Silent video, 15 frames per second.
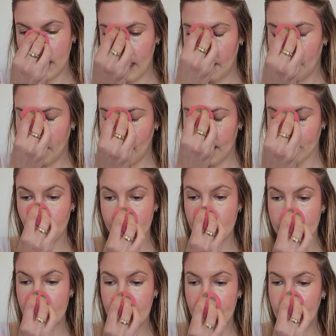to him
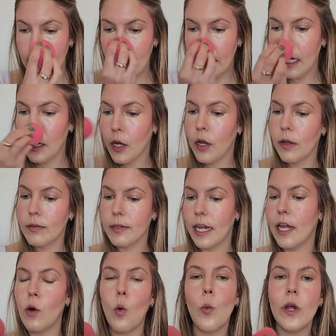honestly
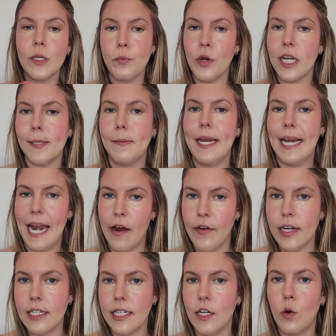it always brings me
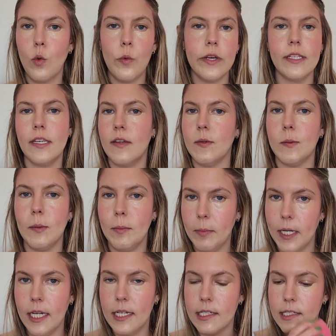clarity it always gives me
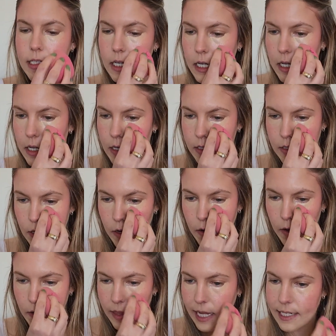peace
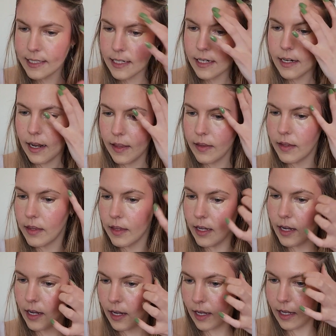so that's another
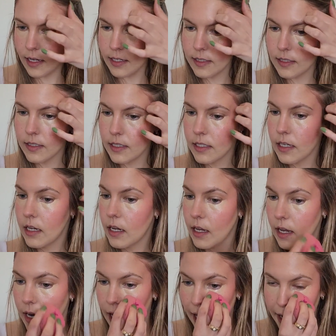thing is
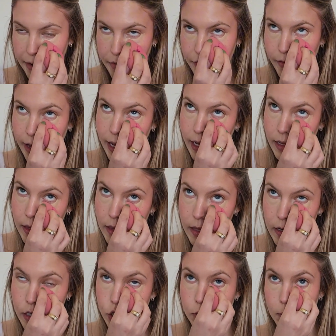like
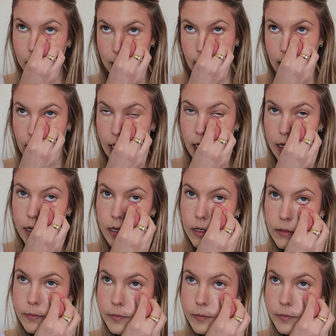faith to me